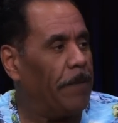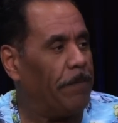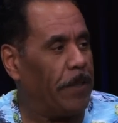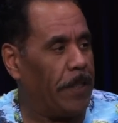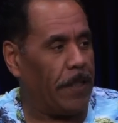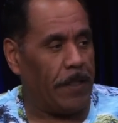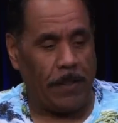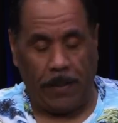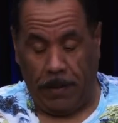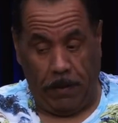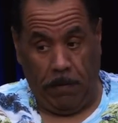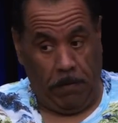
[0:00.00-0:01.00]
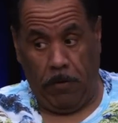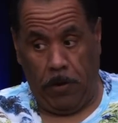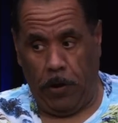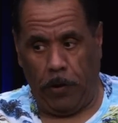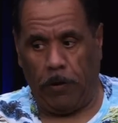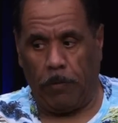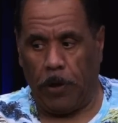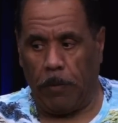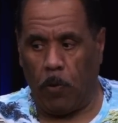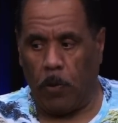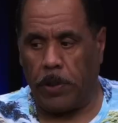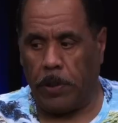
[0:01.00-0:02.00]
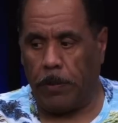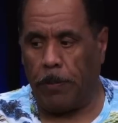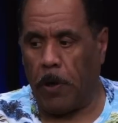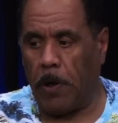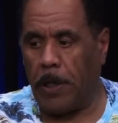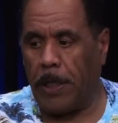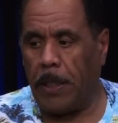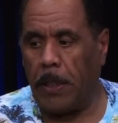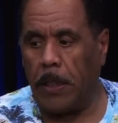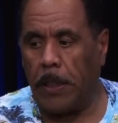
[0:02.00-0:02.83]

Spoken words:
because they're going to bring more to the party.